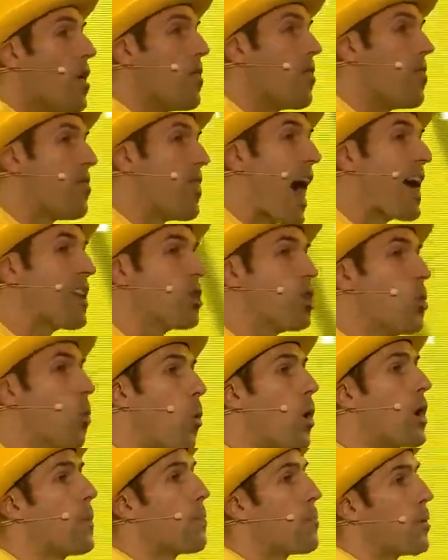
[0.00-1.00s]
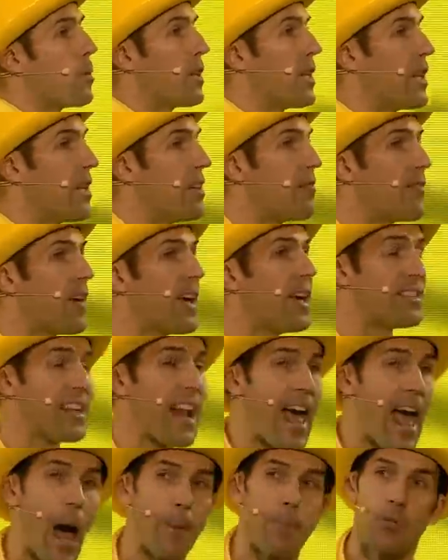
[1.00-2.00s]
That you wouldn't believe is an
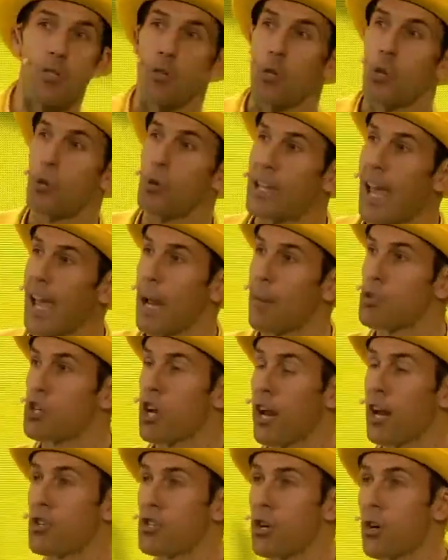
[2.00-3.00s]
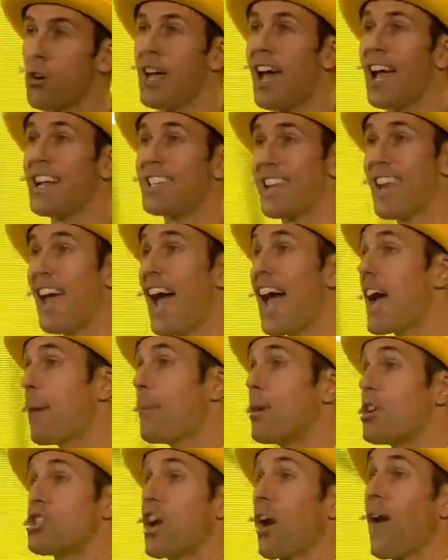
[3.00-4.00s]
absolute game changer. And today I'm
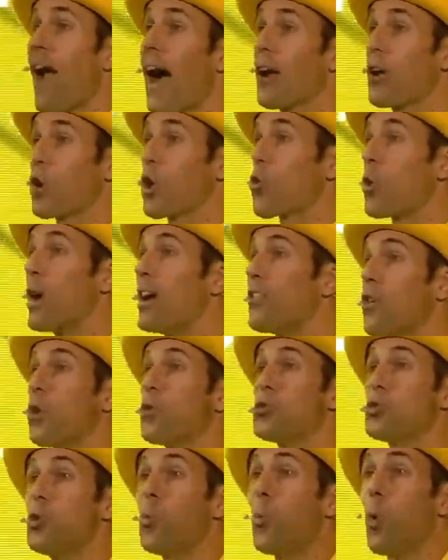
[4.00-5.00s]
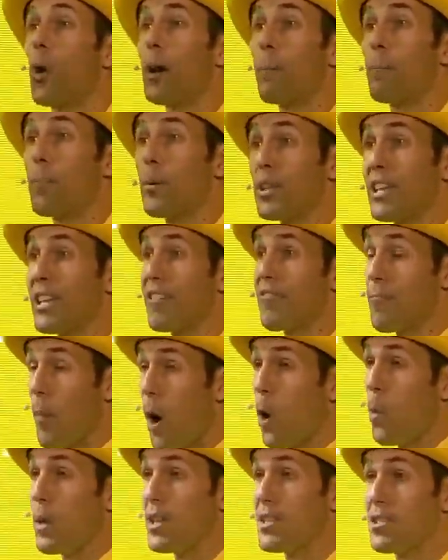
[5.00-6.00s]
going to share how to create those you wouldn't believe
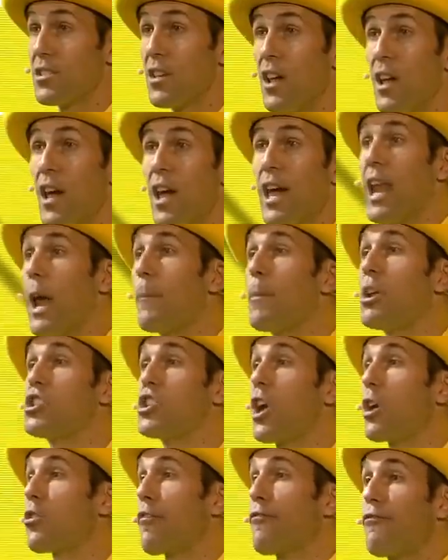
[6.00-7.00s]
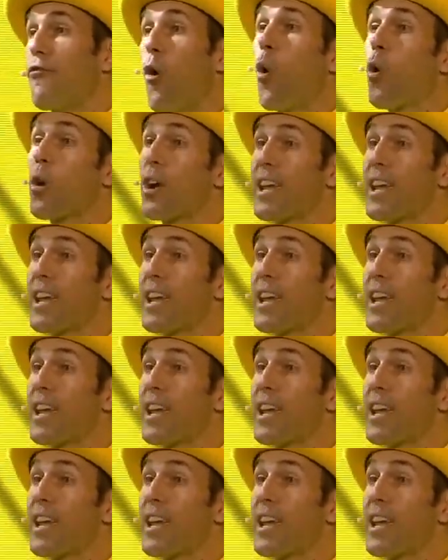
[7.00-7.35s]
moments. And I'm going to share the four